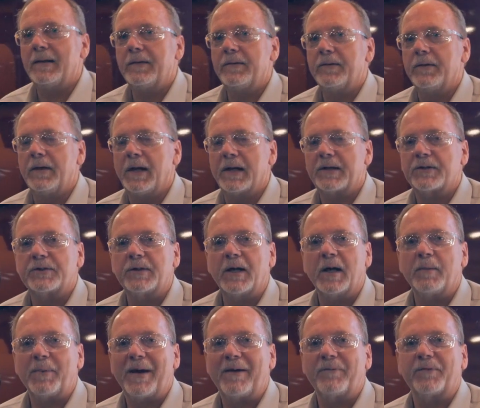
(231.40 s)
The next
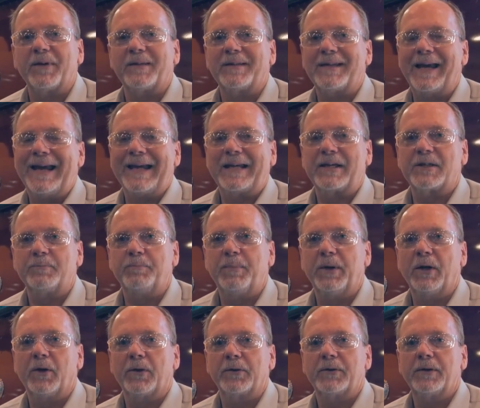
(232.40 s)
step after the tank is
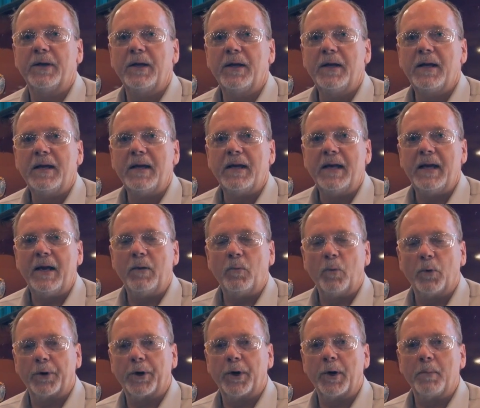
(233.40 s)
built,
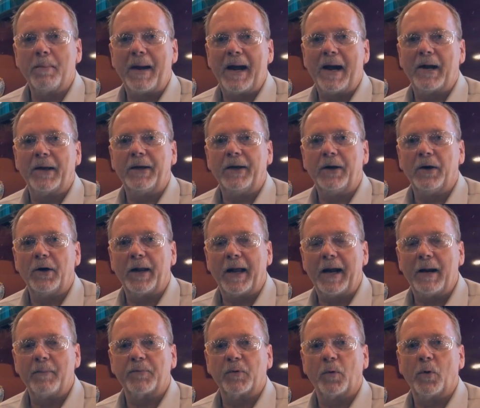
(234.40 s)
and we're going to mount it here at
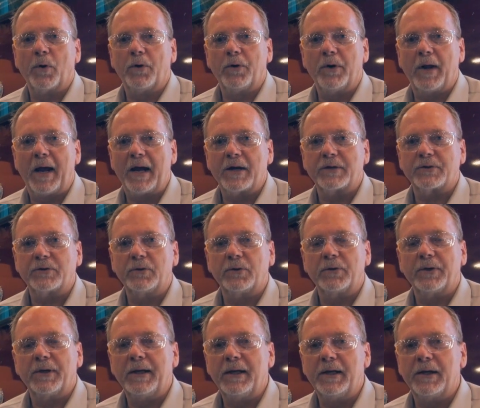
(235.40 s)
Amthor
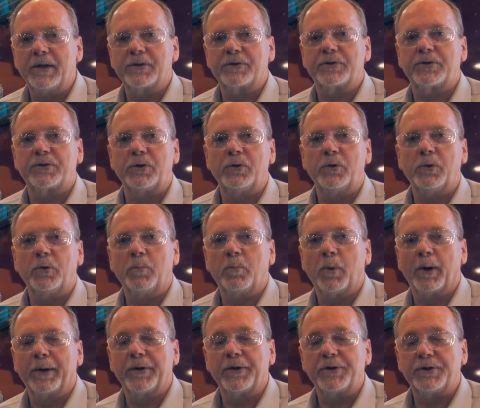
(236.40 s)
International, is to
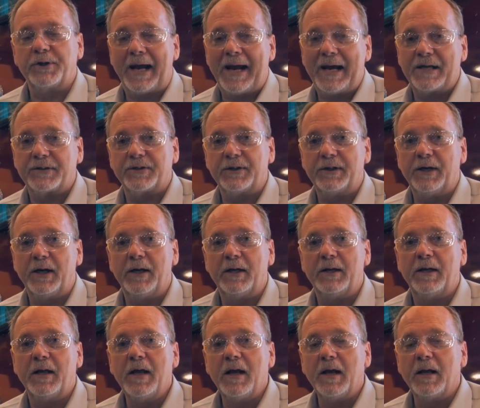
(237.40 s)
bring the chassis
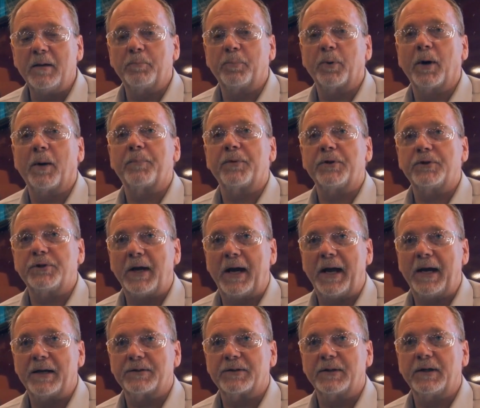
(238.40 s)
in and prep the
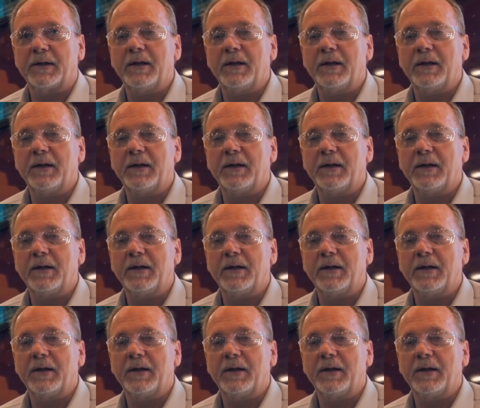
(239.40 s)
chassis.